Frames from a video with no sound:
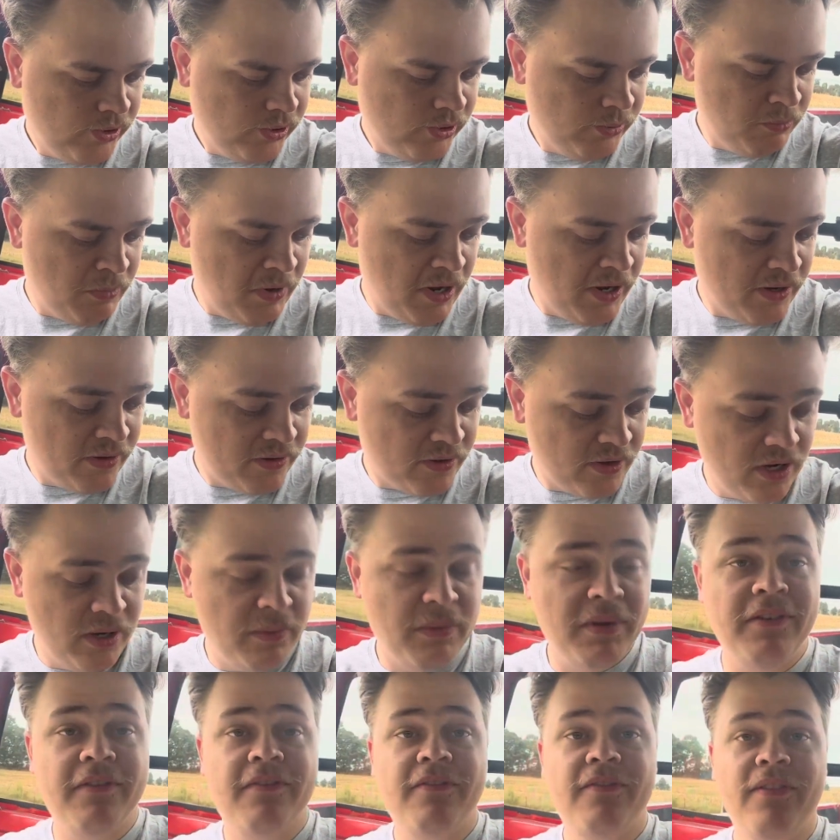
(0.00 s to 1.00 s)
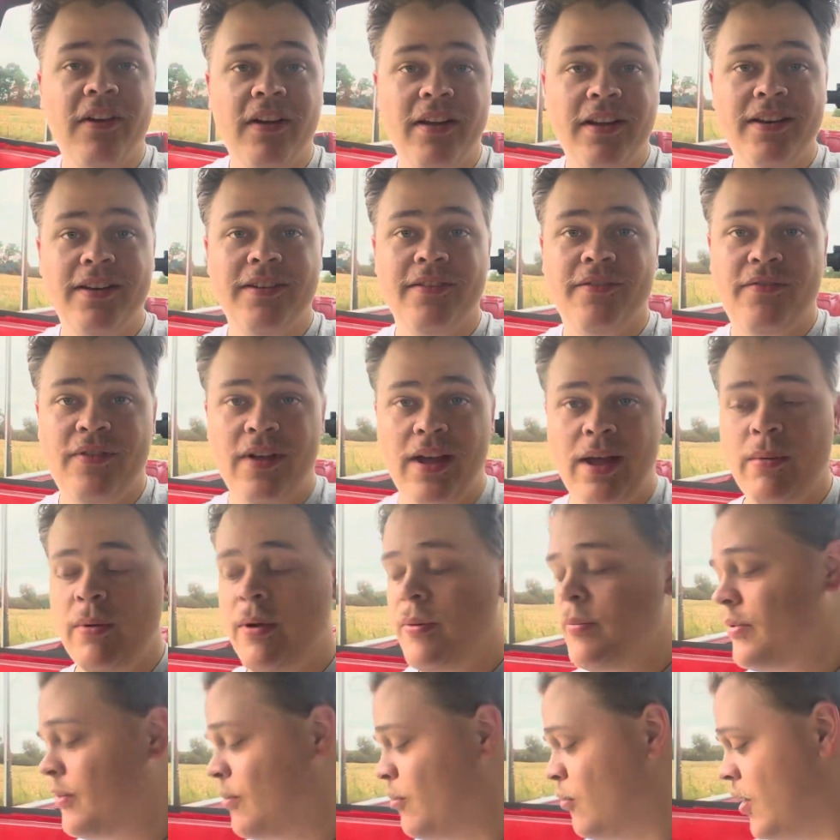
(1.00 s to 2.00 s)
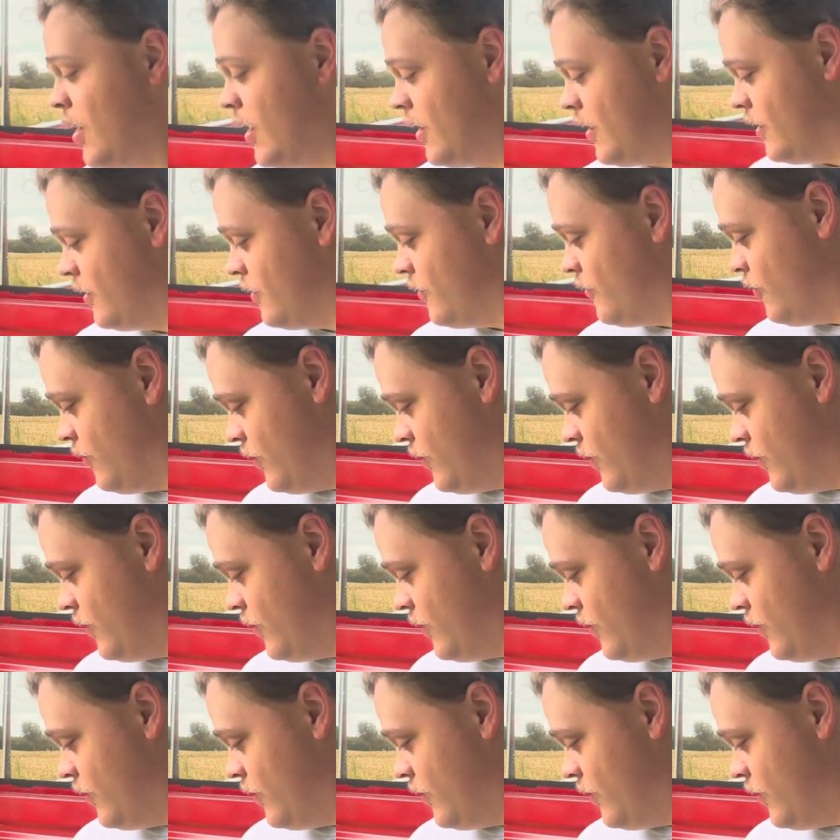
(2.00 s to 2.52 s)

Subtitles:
man, it's going to be fun to fab up some brackets for